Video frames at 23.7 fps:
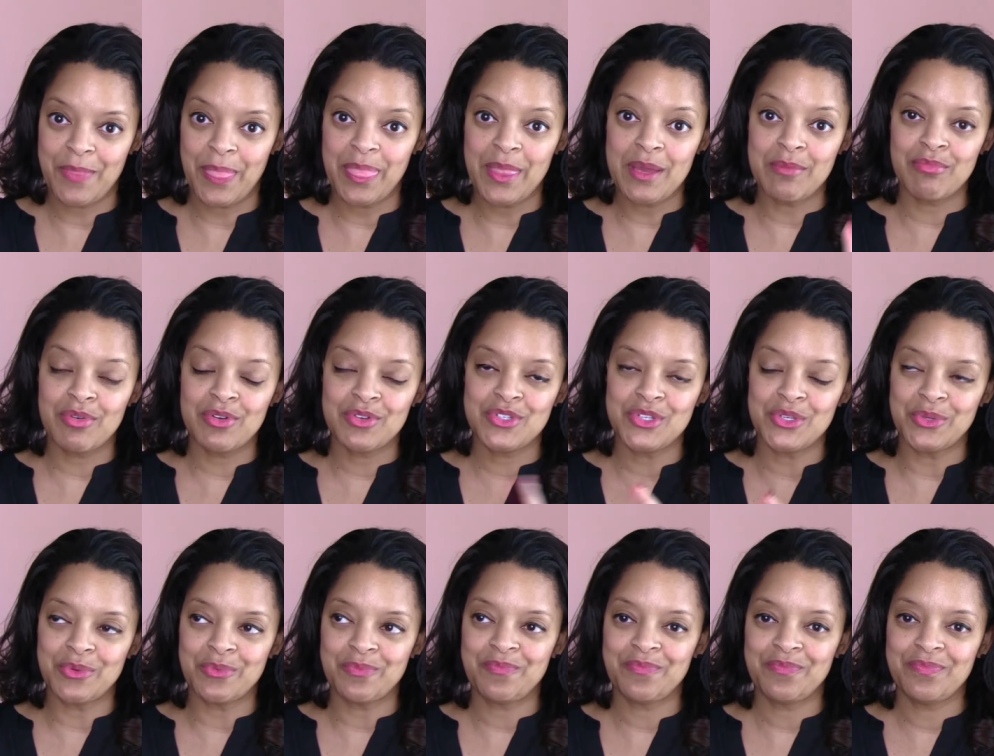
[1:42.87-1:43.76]
Number
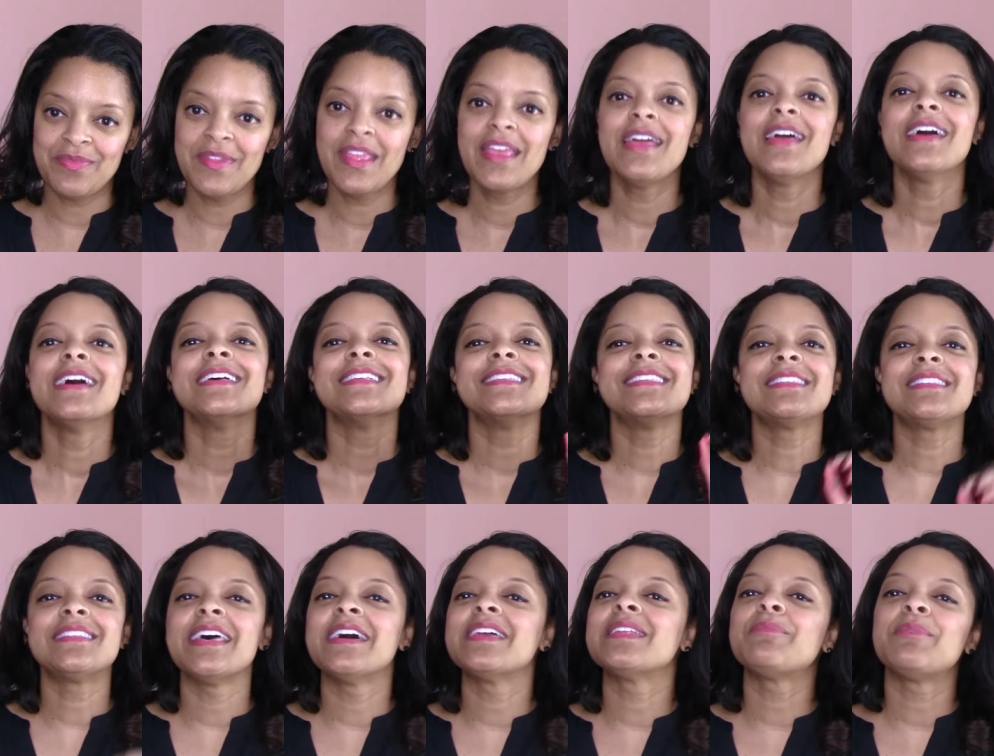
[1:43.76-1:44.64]
two,
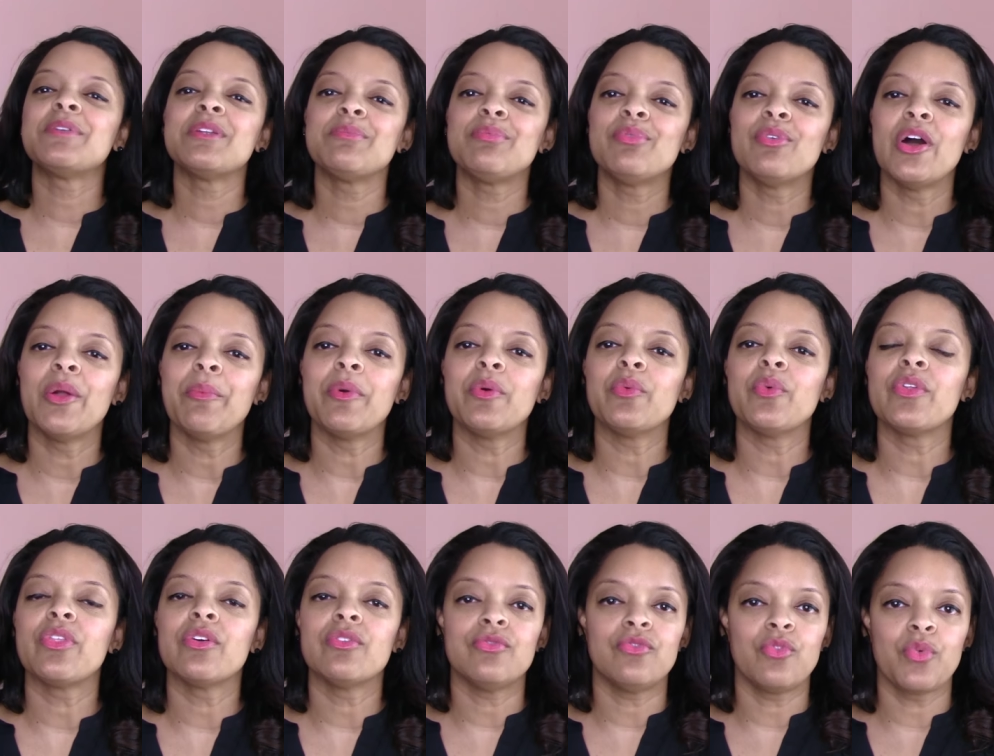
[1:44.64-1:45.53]
Set up an appointment
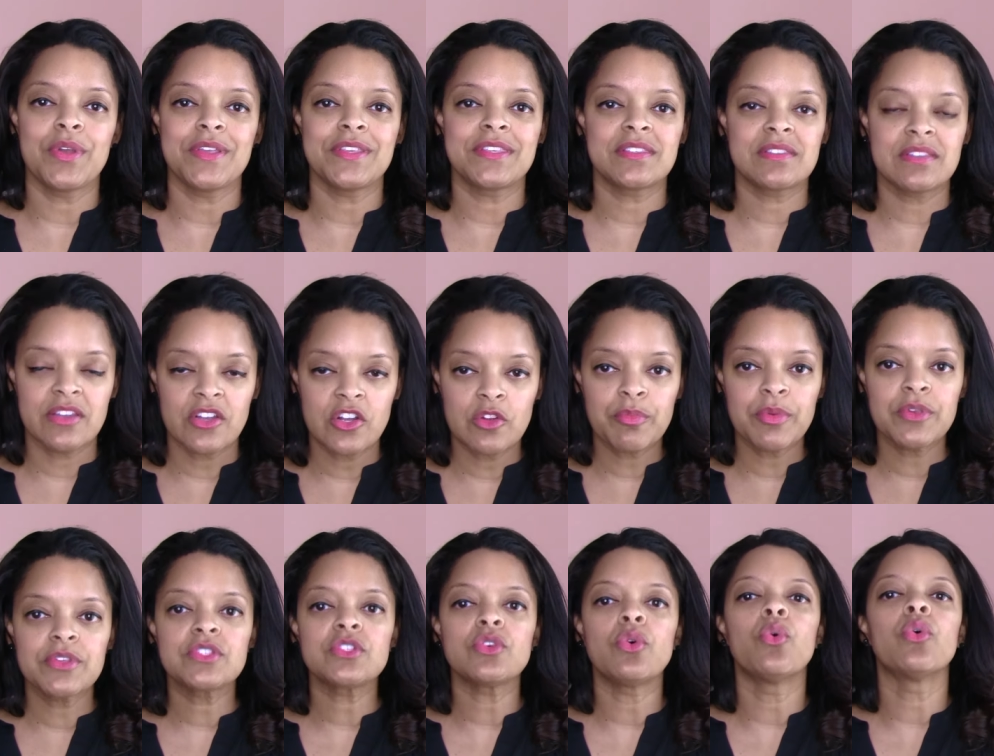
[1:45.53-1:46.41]
with a voice
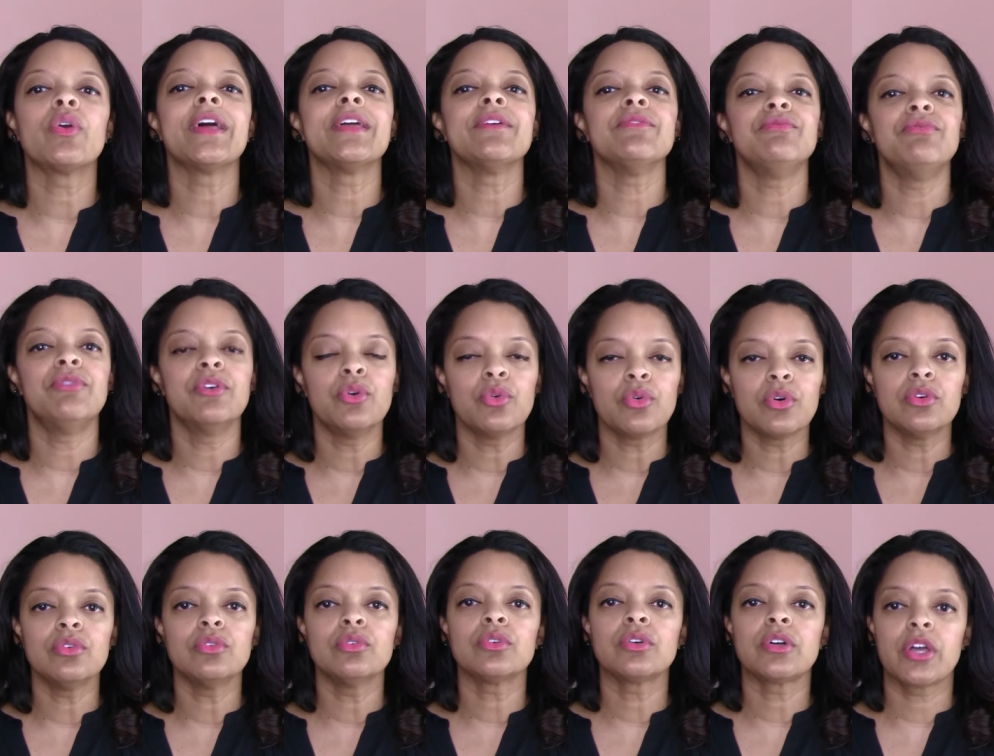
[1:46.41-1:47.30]
therapist or a
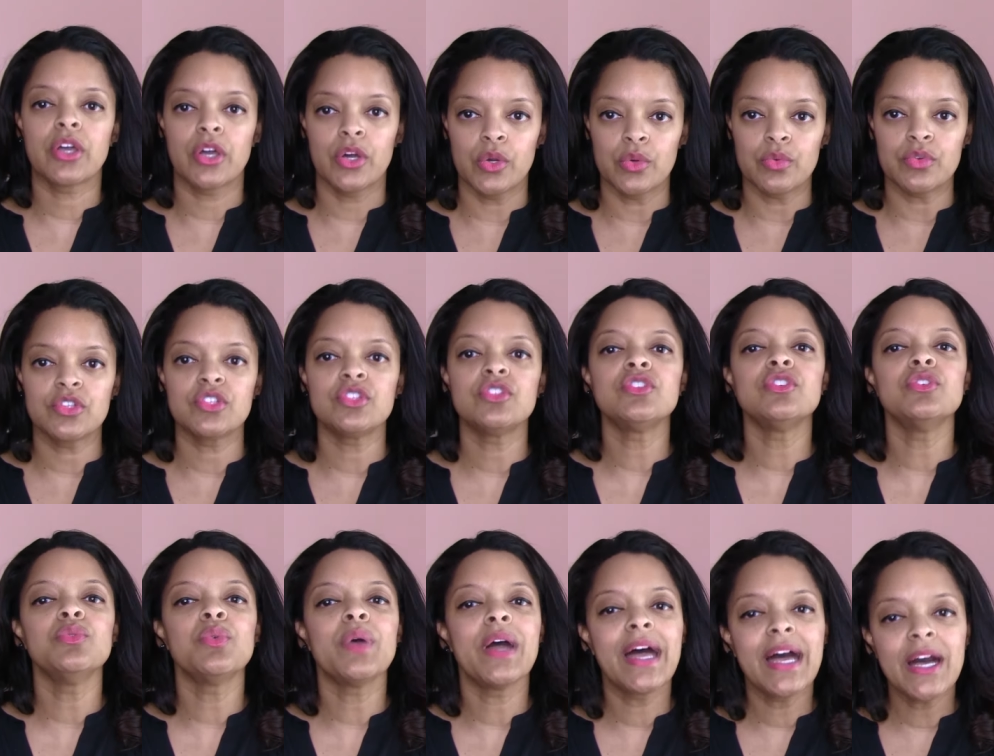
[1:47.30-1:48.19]
vocal coach
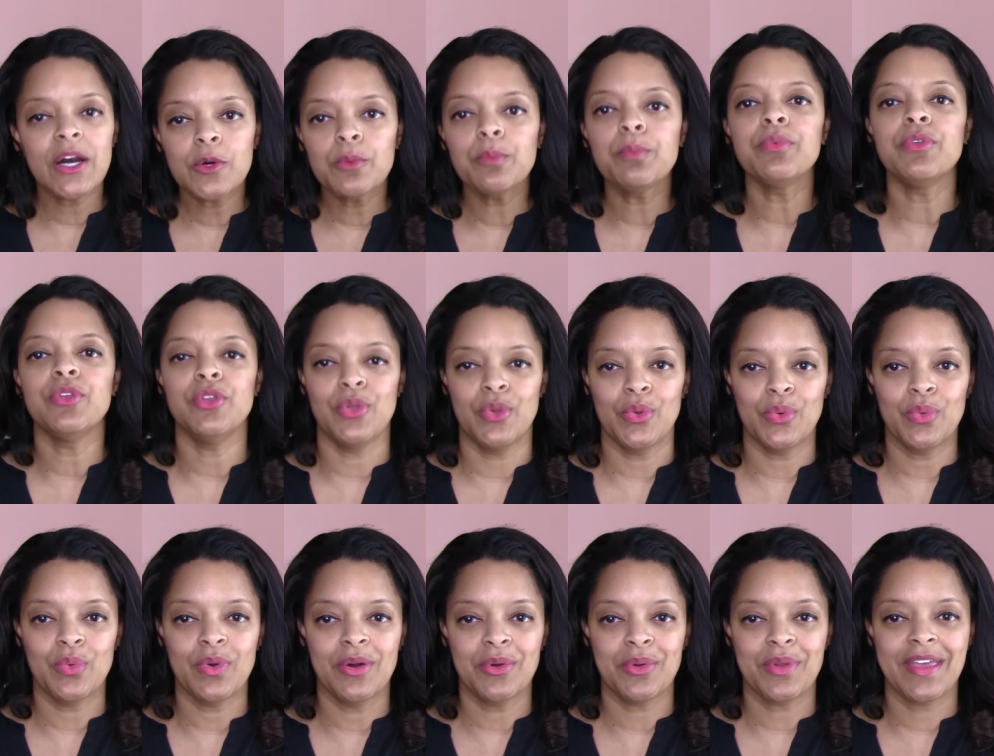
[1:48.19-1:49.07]
to help you,
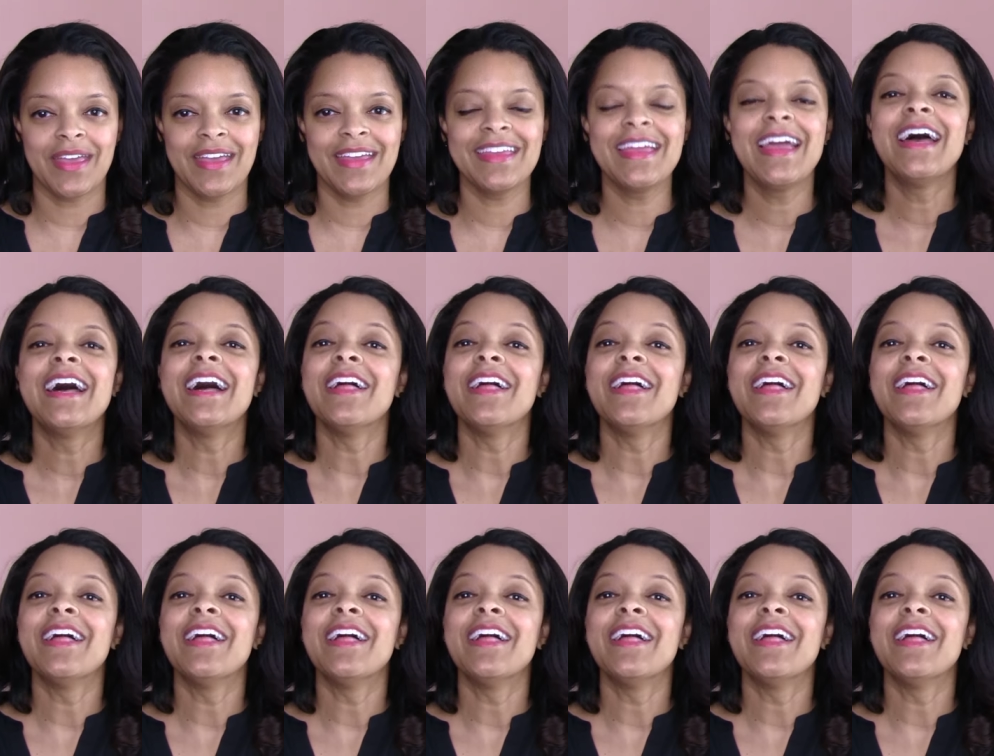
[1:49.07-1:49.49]
okay?